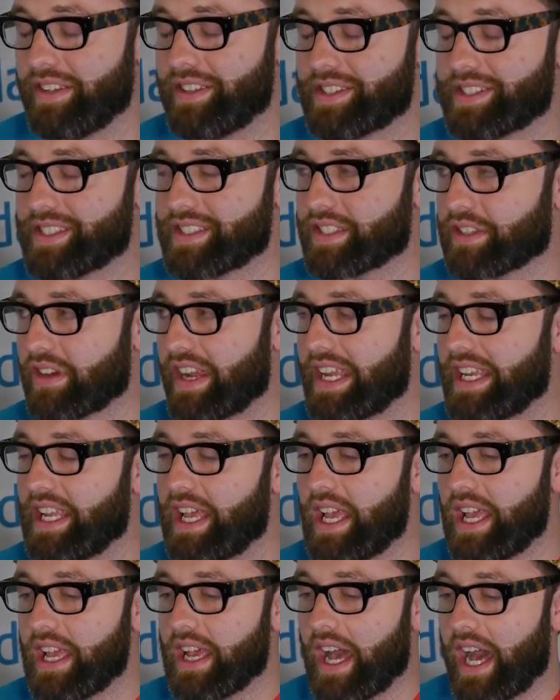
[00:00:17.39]
This is great.
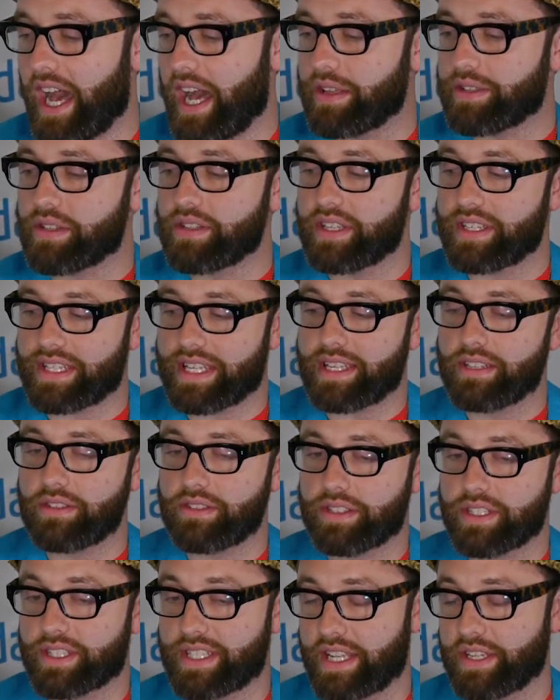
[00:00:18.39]
So
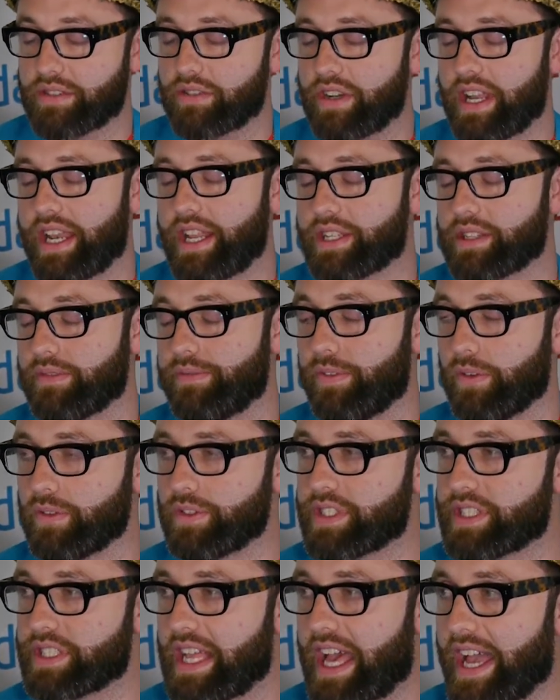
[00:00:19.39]
DecentraNet is a
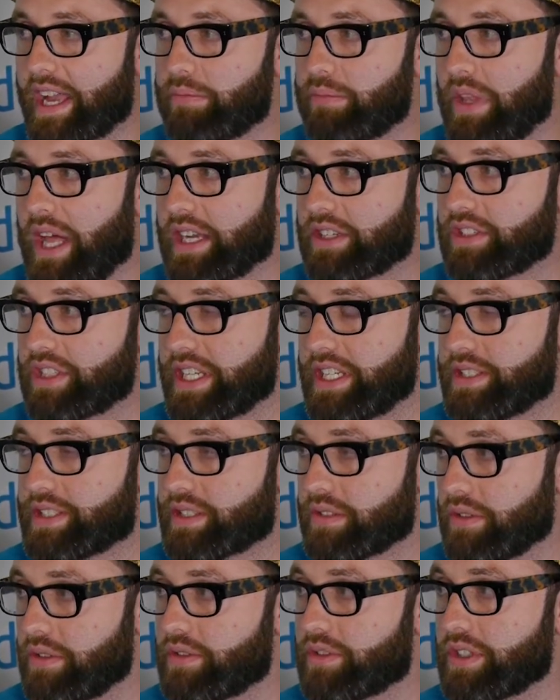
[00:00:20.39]
full-stack blockchain
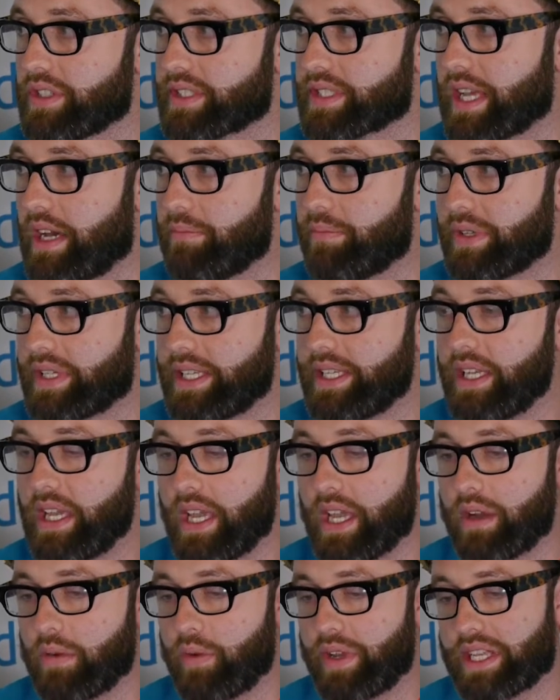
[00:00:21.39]
solutions company.
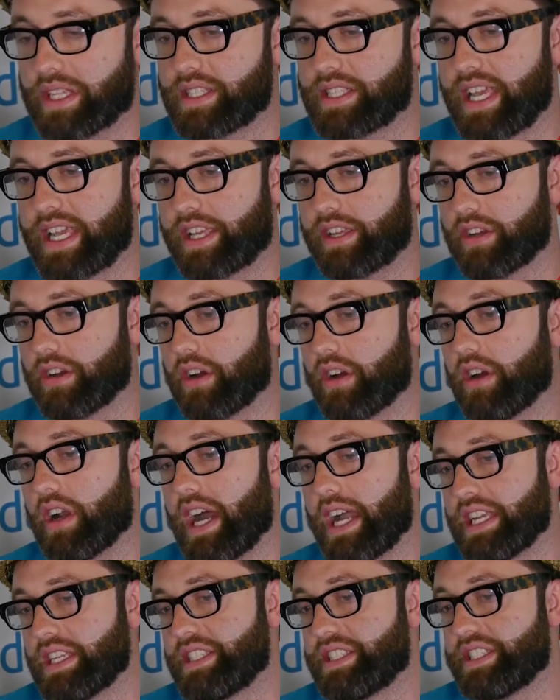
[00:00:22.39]
We can take your
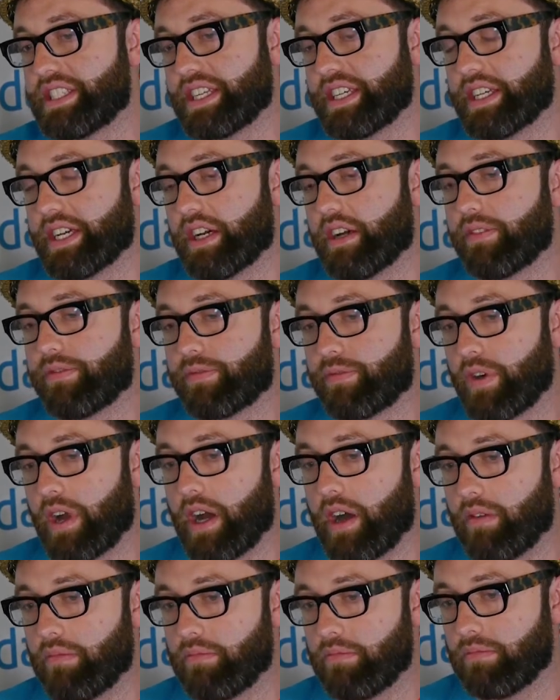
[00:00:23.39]
idea
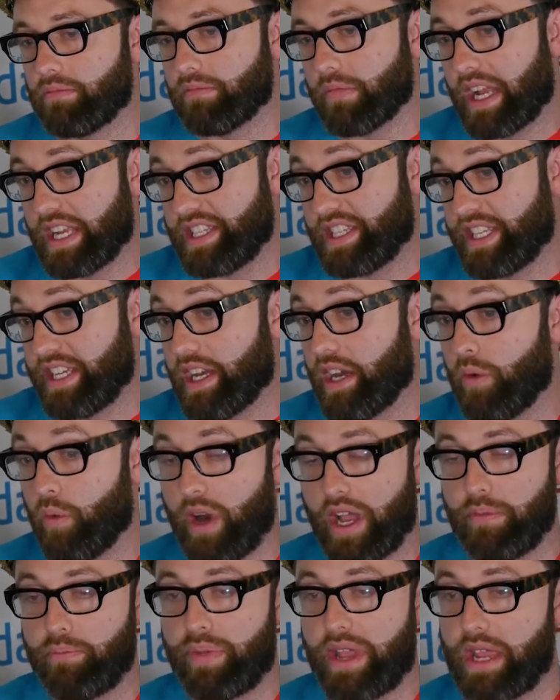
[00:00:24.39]
from
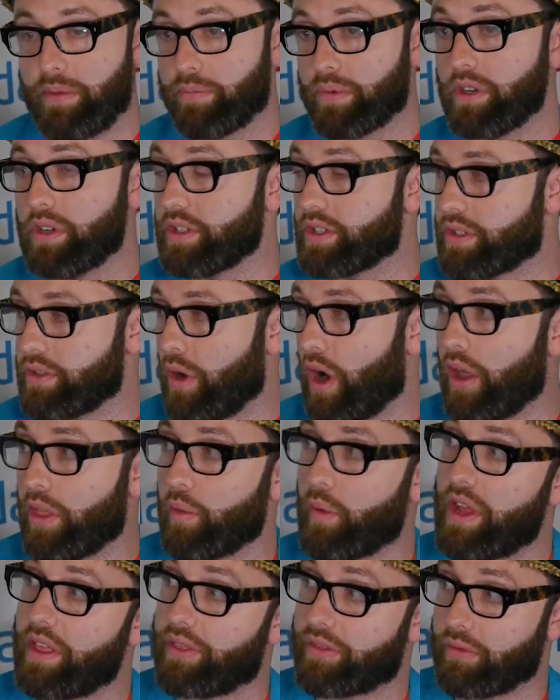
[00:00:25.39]
white paper, to all the
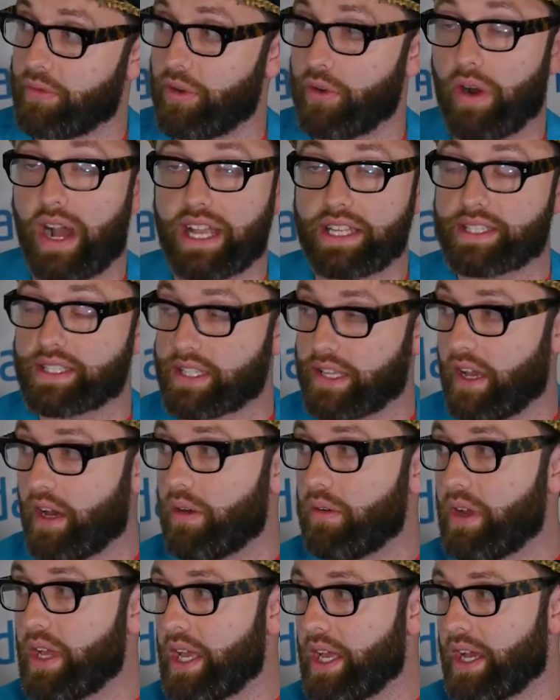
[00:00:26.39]
way through
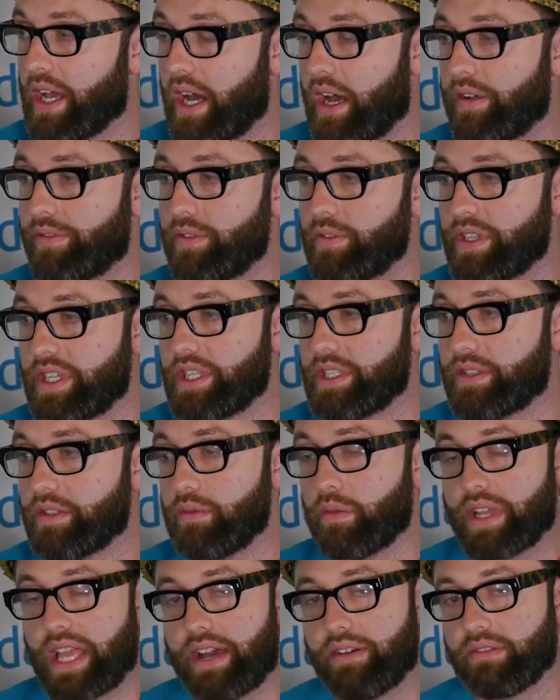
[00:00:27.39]
ICO. If you need to,
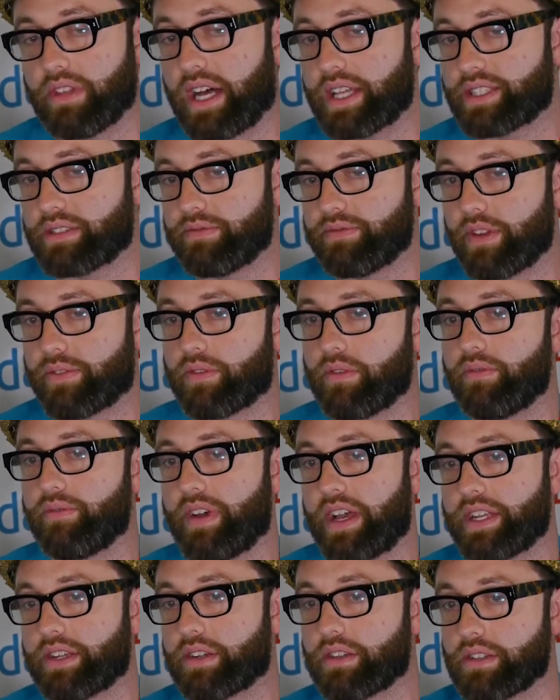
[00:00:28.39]
we have lots of different
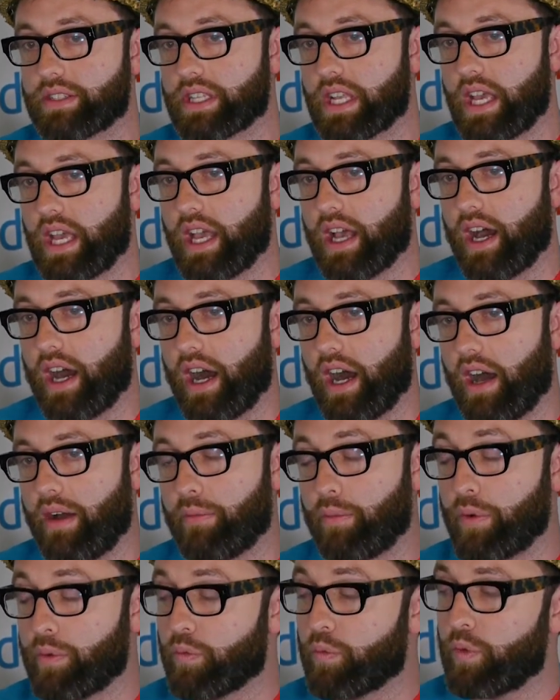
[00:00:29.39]
vendors, and
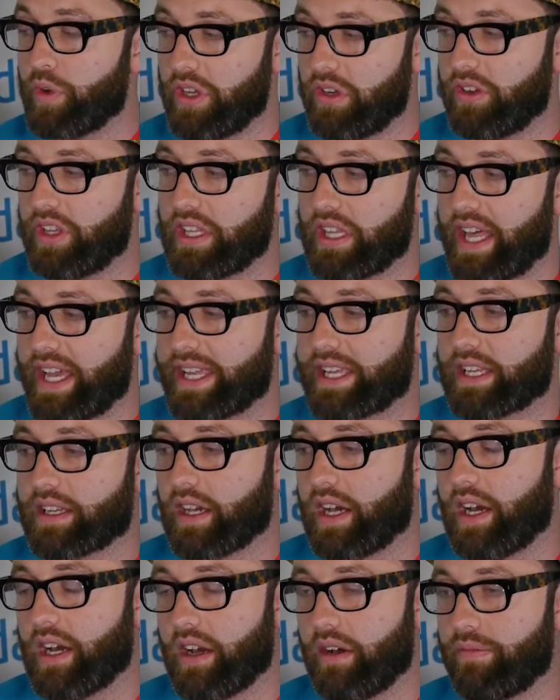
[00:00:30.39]
we really like
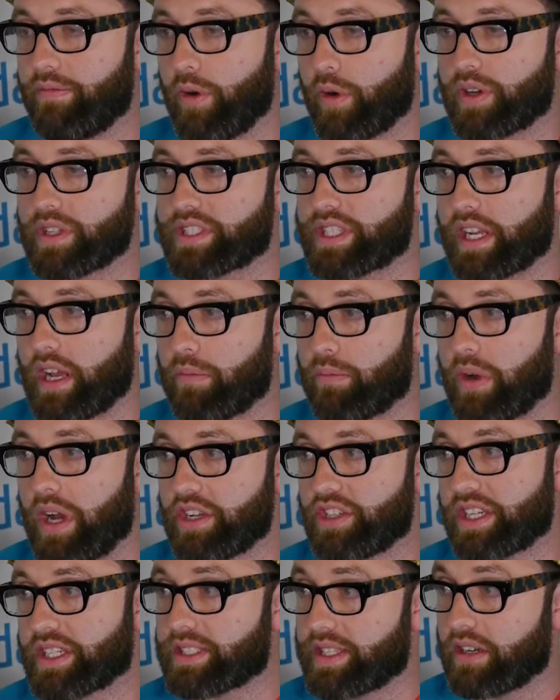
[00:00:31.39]
focusing on
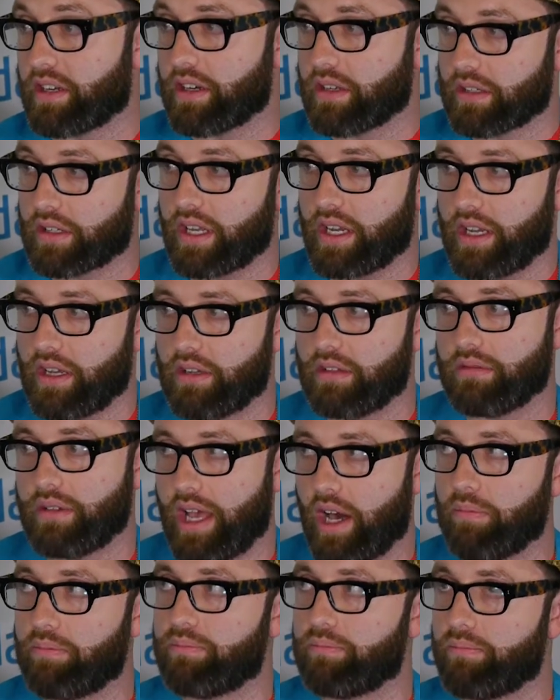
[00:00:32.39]
projects that are going to
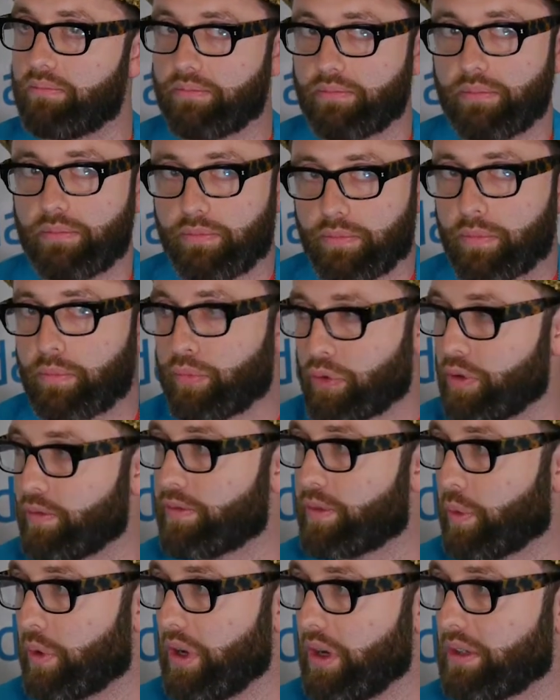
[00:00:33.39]
help improve
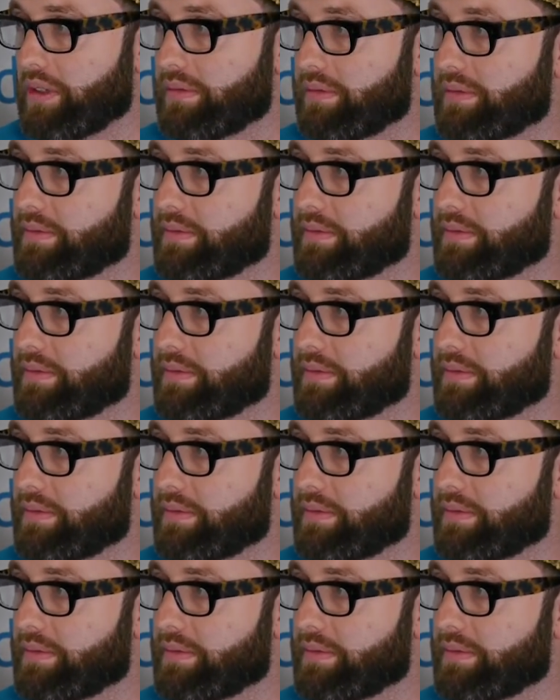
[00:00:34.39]
the world.